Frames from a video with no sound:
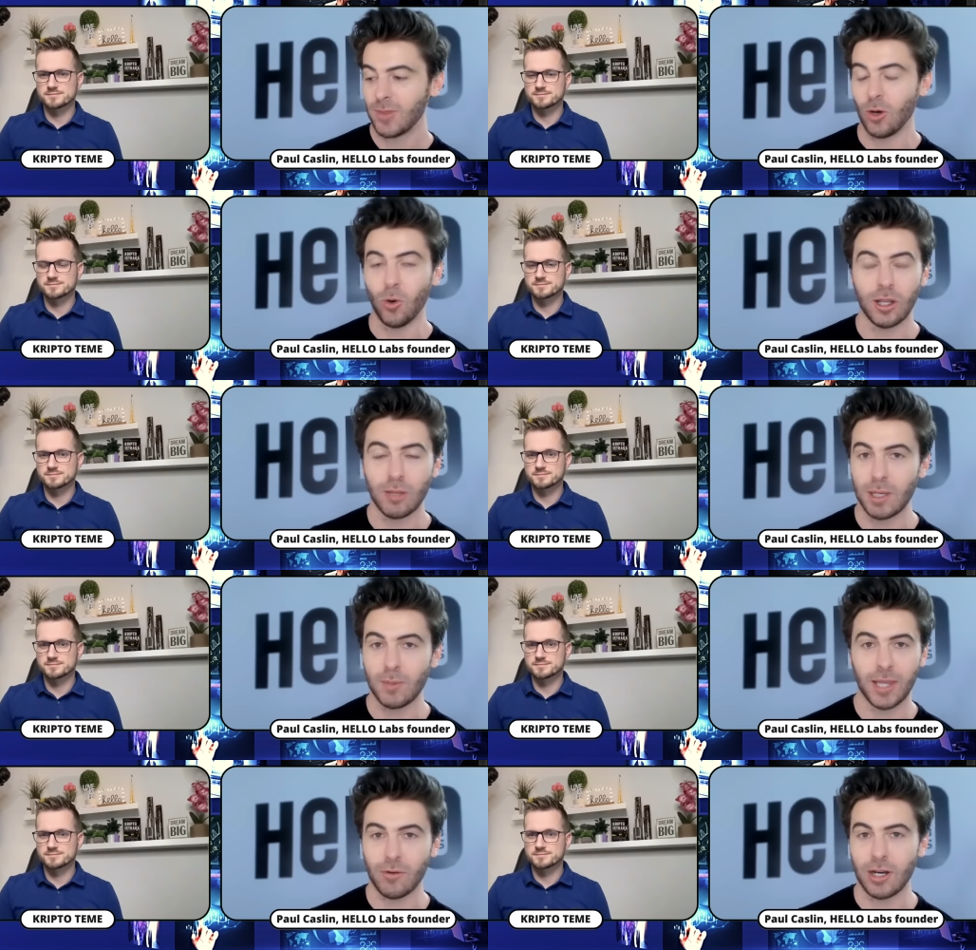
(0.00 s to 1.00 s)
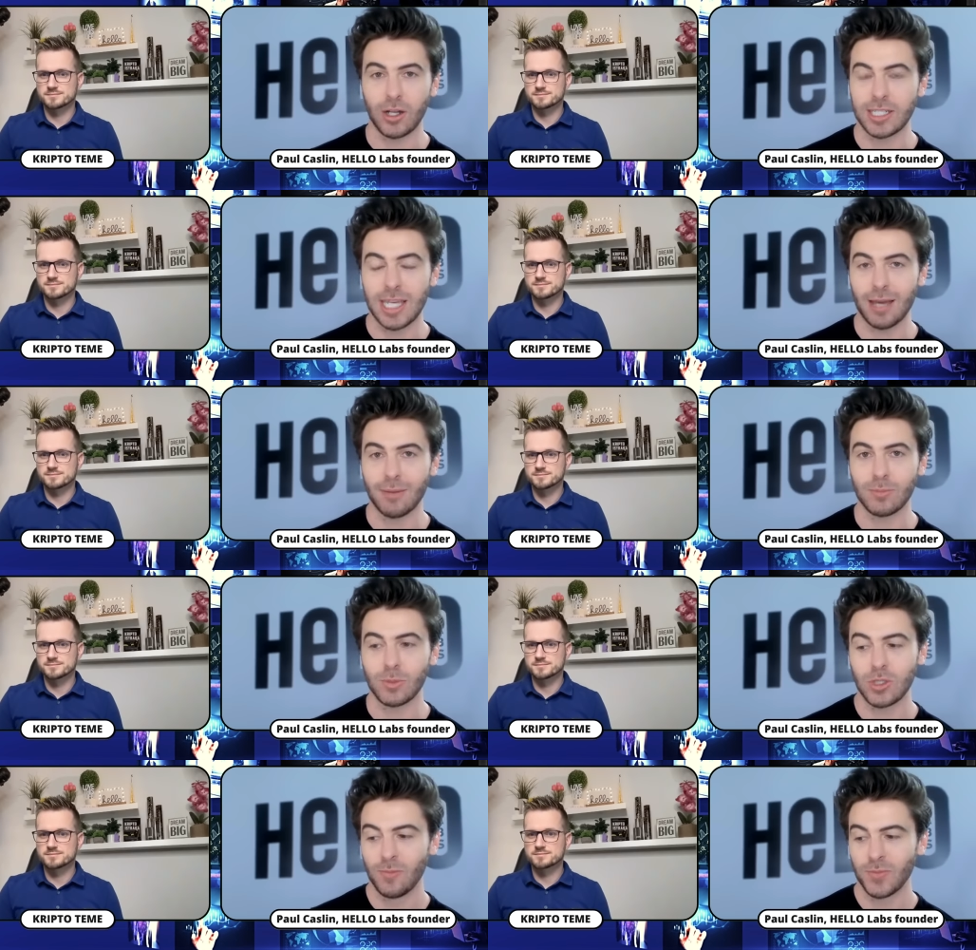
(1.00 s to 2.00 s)
Speaker 1: all of the people that are in our D
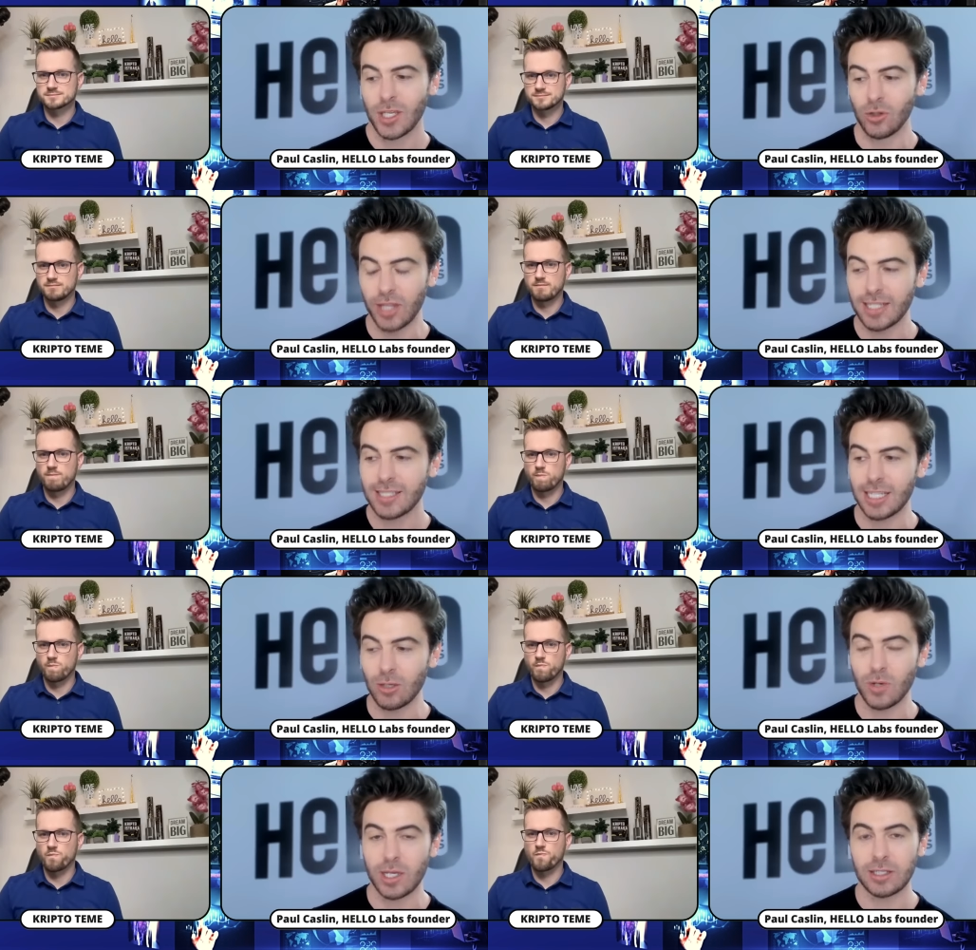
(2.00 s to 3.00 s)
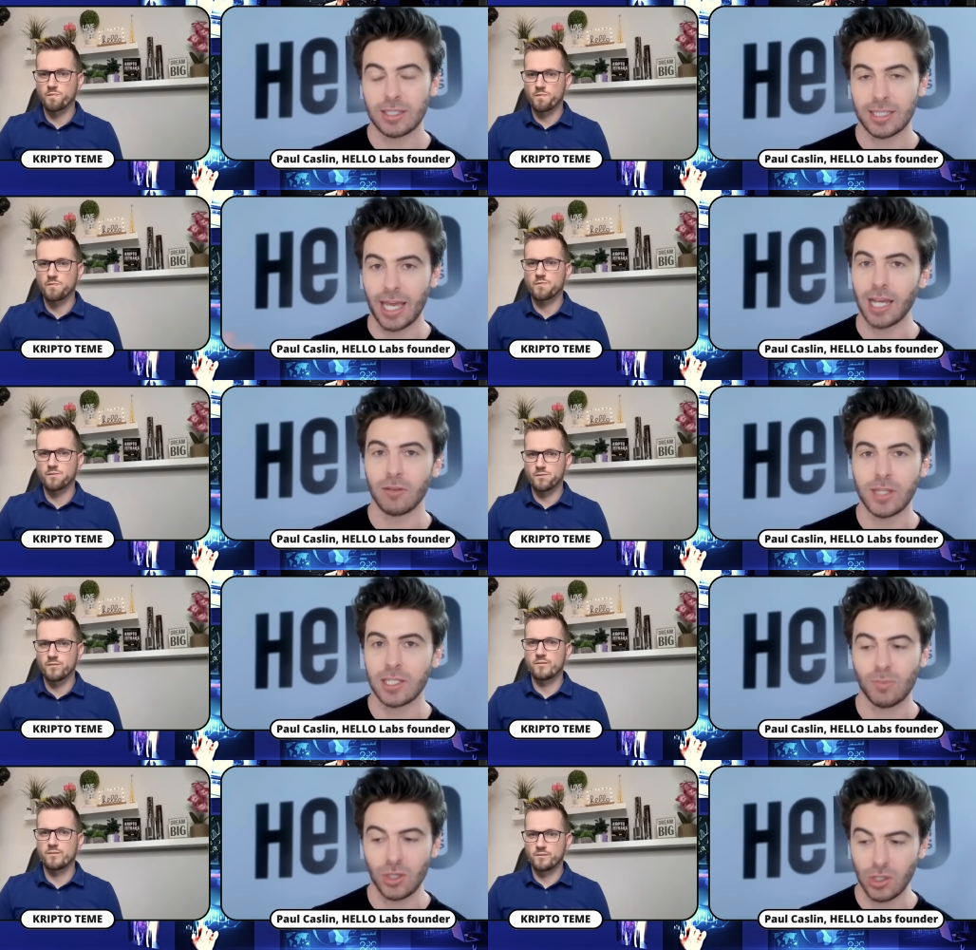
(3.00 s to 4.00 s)
Ms, you'll then see the real scale of
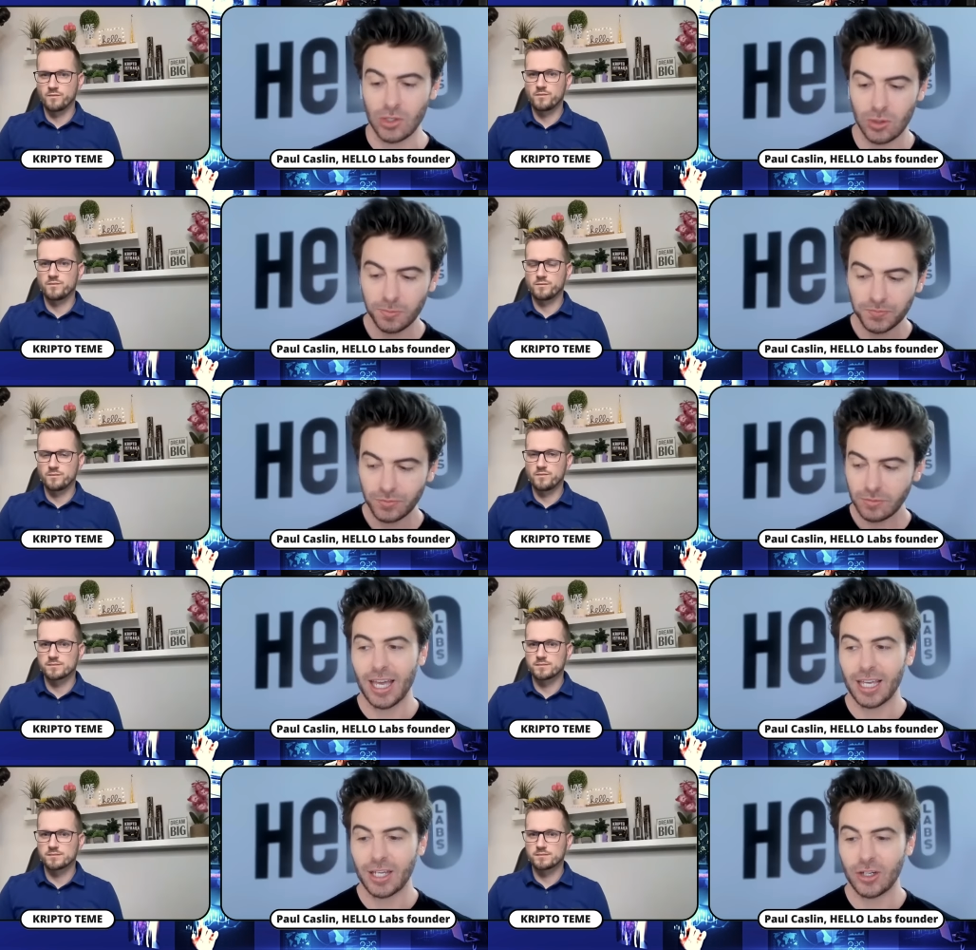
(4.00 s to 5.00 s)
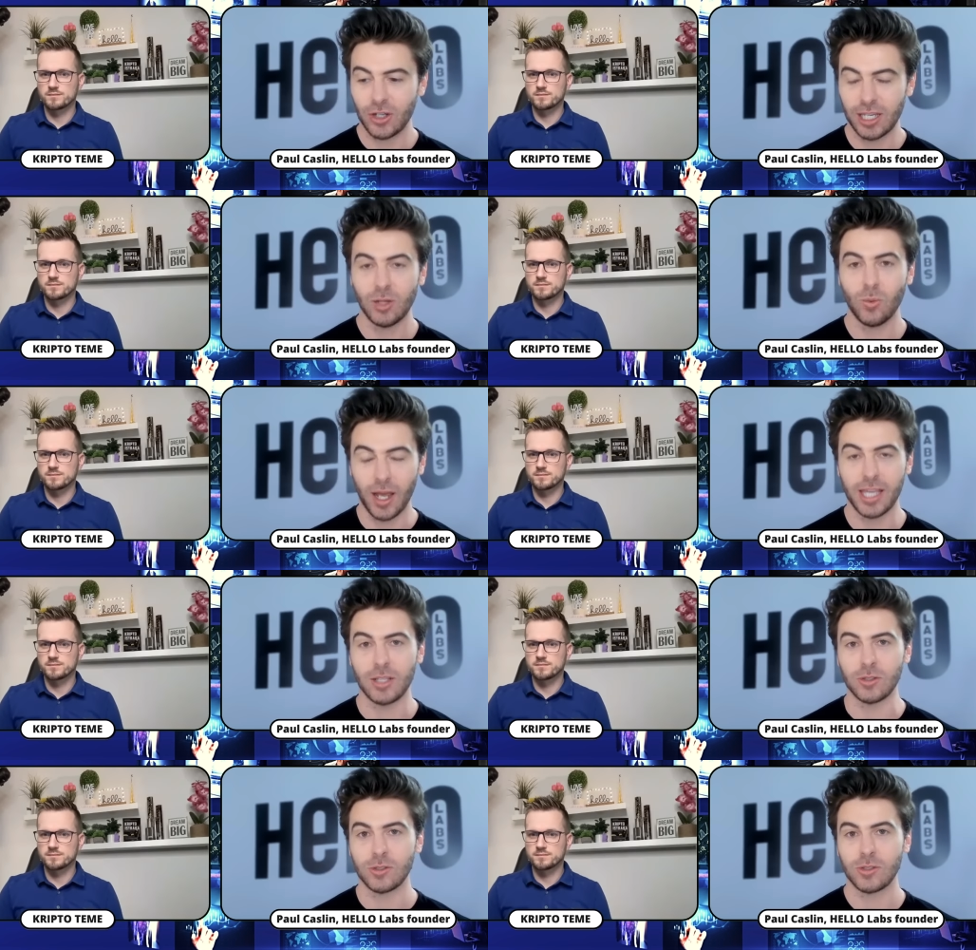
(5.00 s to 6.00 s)
this, because Killer
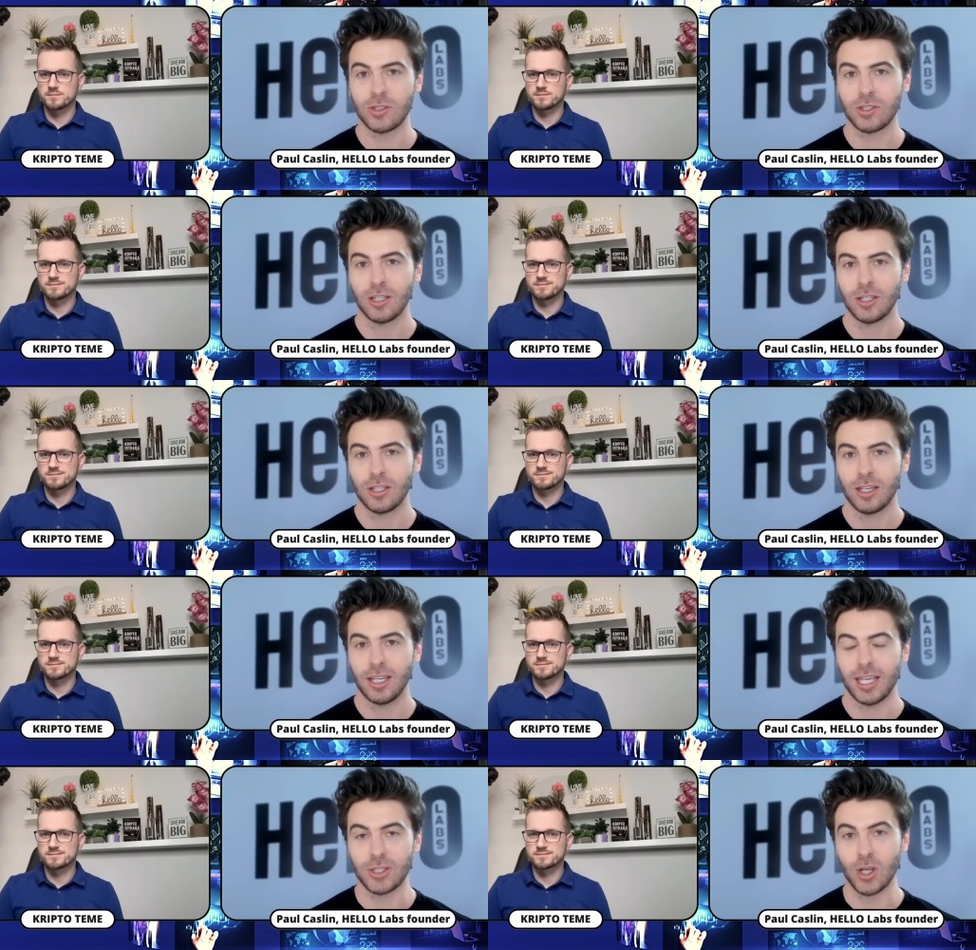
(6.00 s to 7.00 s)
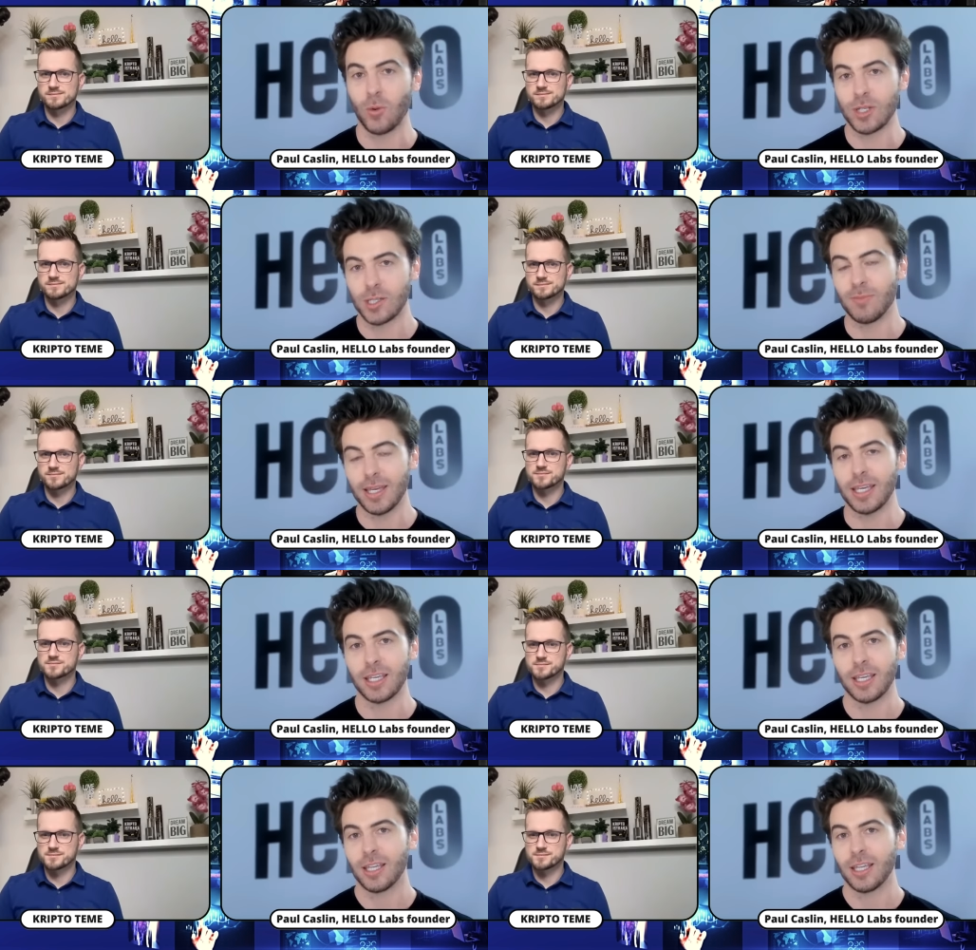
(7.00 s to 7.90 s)
Whales is going to be